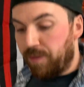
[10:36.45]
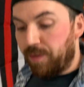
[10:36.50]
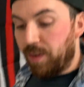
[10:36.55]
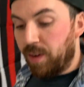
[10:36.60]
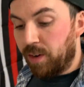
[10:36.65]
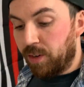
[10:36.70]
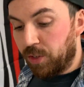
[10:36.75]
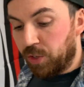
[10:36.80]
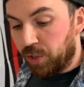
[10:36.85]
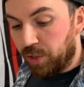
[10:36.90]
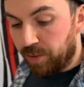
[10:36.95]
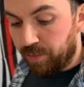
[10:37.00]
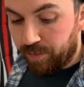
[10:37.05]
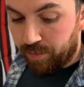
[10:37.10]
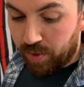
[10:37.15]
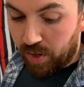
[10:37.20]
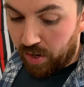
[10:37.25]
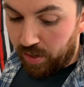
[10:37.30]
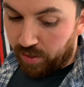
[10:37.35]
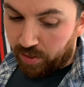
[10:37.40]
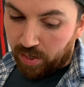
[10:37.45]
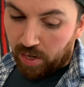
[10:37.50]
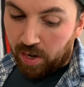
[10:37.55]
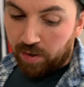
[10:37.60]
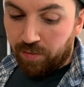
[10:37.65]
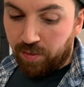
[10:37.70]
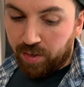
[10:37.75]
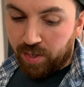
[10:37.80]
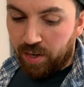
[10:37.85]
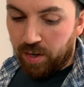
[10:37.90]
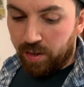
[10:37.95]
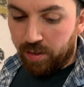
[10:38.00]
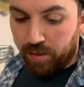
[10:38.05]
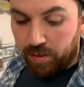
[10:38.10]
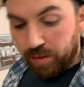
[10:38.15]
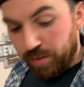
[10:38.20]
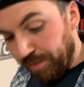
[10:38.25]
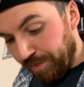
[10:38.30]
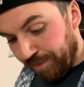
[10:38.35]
inch as advertised.